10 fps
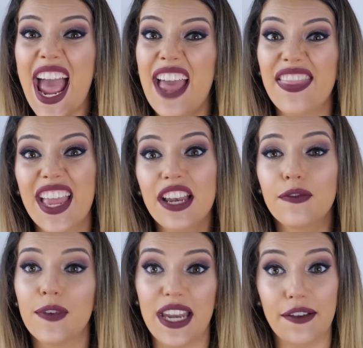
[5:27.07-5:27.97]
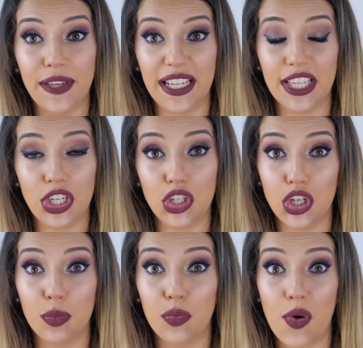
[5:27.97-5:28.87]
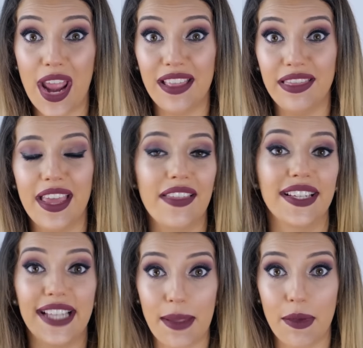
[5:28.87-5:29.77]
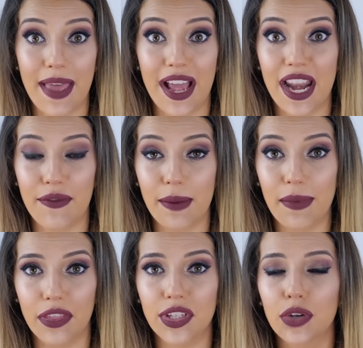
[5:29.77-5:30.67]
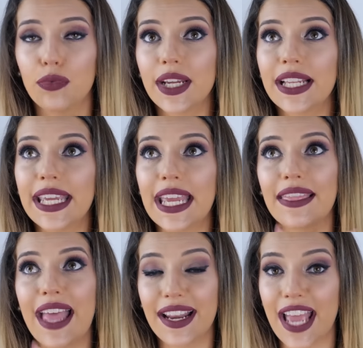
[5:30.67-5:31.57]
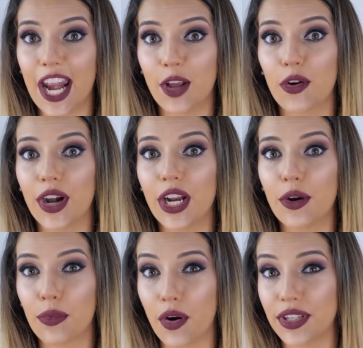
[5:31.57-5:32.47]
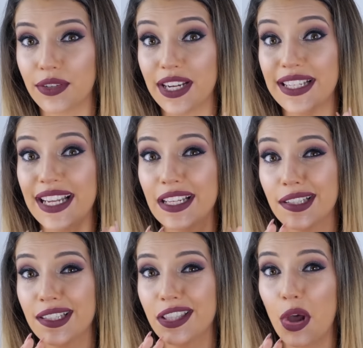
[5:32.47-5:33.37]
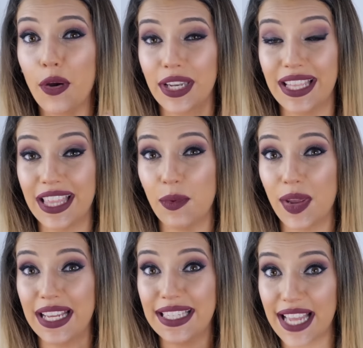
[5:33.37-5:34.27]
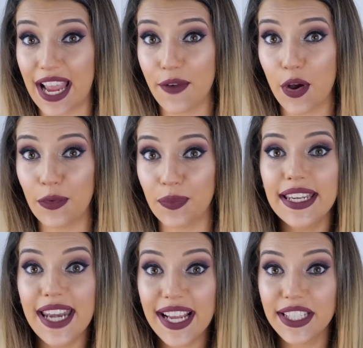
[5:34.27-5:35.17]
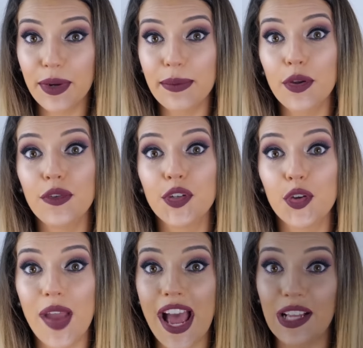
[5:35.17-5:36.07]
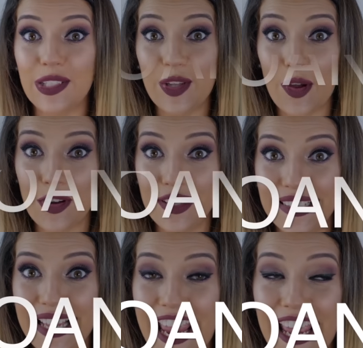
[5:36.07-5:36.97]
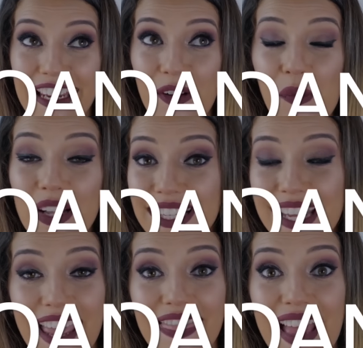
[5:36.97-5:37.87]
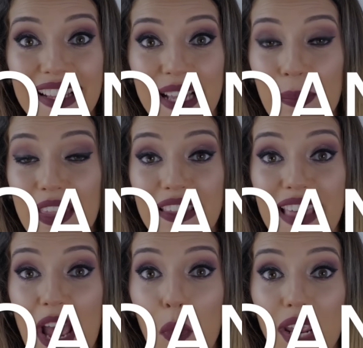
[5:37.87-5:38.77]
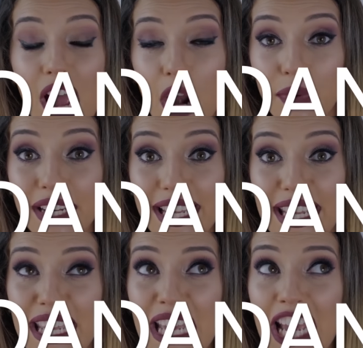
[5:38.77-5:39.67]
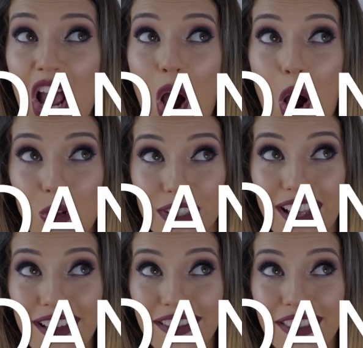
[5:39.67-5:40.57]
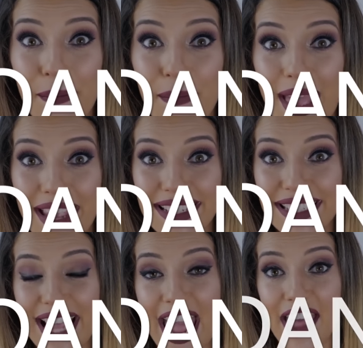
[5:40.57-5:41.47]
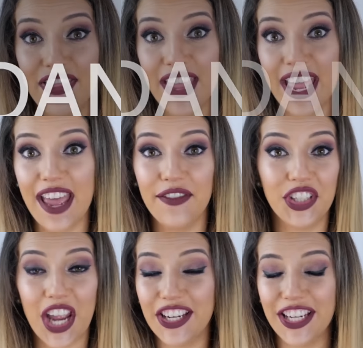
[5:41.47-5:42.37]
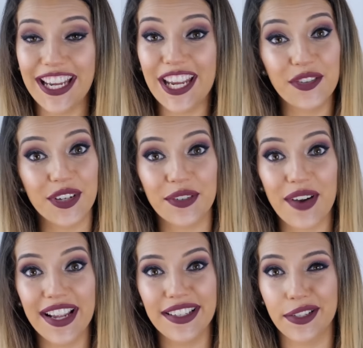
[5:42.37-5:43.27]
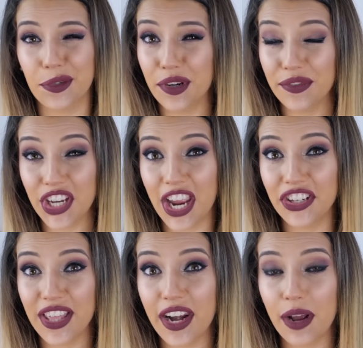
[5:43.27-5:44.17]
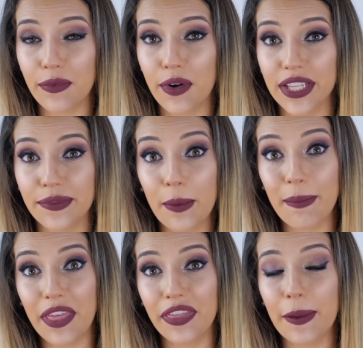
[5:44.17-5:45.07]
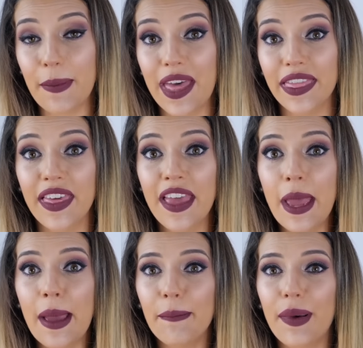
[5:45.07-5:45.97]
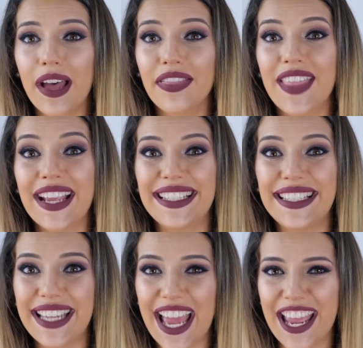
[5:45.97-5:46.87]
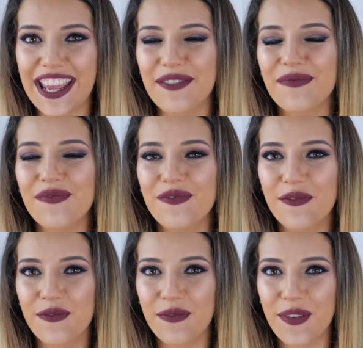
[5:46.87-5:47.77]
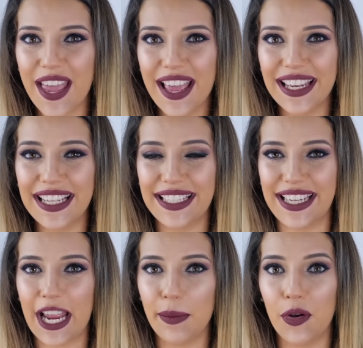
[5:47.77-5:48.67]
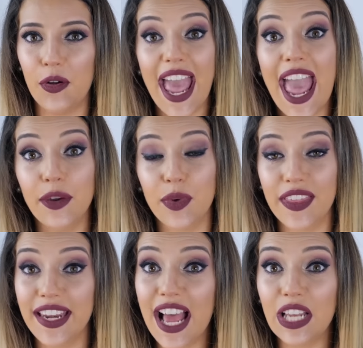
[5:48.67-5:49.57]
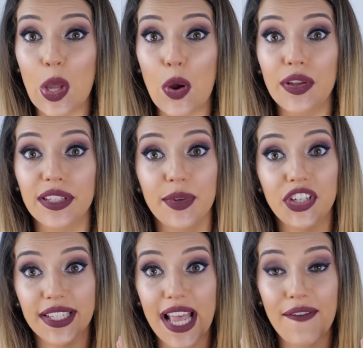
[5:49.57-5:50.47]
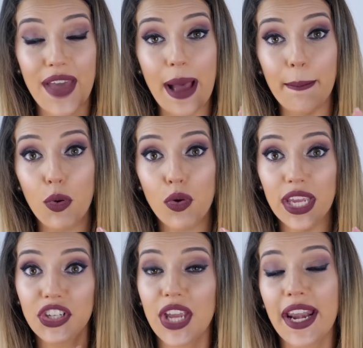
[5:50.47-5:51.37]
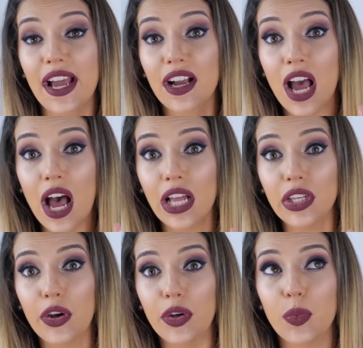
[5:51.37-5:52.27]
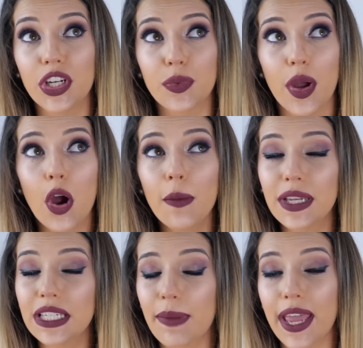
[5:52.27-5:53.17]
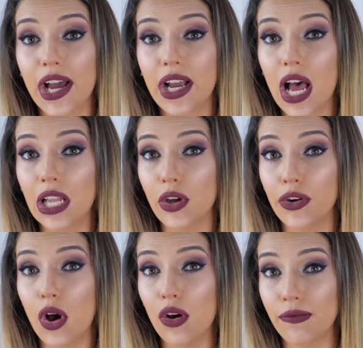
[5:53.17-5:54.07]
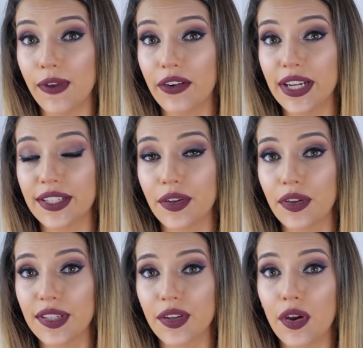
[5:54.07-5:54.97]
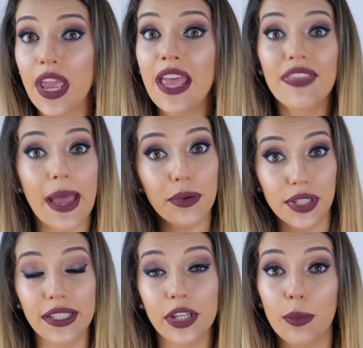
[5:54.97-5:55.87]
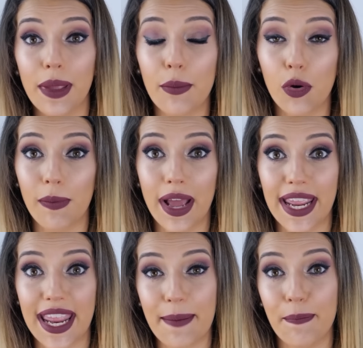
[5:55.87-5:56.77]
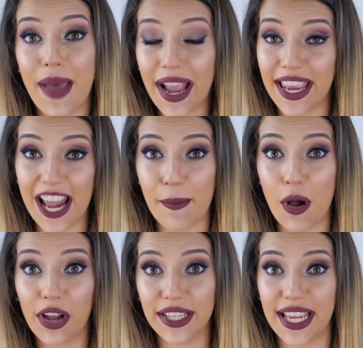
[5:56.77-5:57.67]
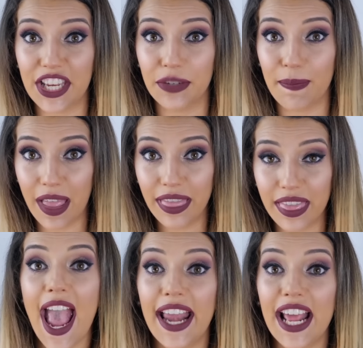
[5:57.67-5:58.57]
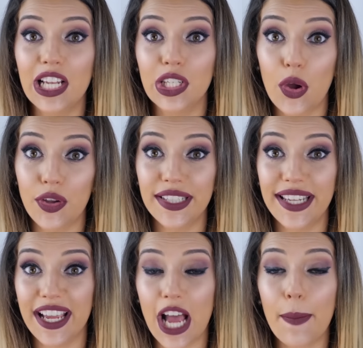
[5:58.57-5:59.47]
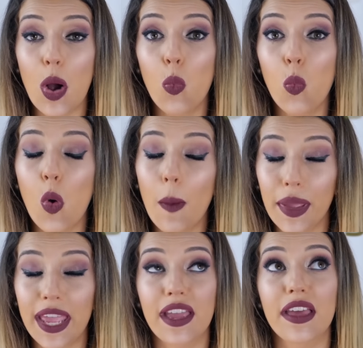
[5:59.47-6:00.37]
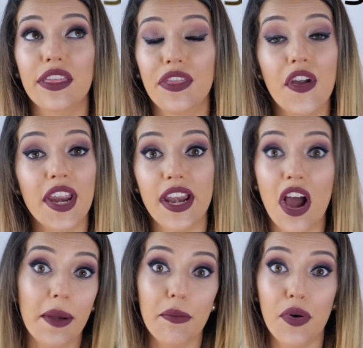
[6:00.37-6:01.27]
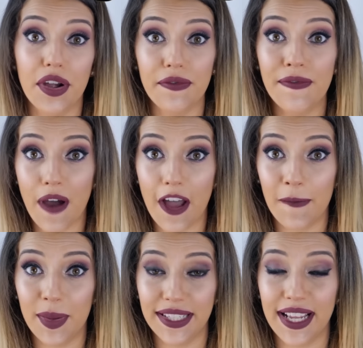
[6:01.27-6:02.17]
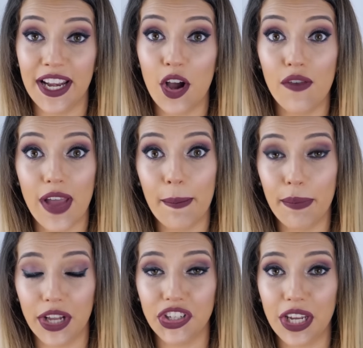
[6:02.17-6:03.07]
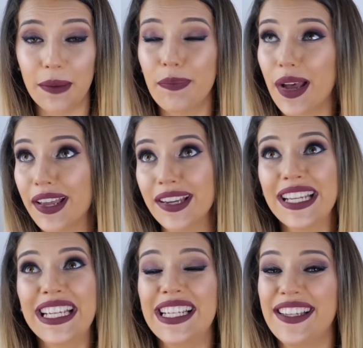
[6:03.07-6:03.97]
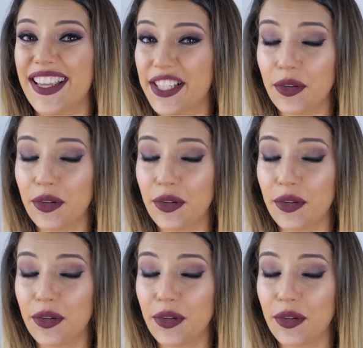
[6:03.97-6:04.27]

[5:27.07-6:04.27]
And then for Netflix and YouTube Red, they're the same amount every month. So really in that category, groceries is the only thing we can save on. Next, we move to our loans. And once again, that's something that we can't really alter. The banks and their ever-changing interest rates sort of change that up for us from month to month, but they stay fairly stable. And within our loans, we just have our mortgage and our car loan, which we're hoping to pay our car loan off very soon. So that puts a little bit more money back in our pockets each month. And our loans take up a whopping 39.5% of our budget, but they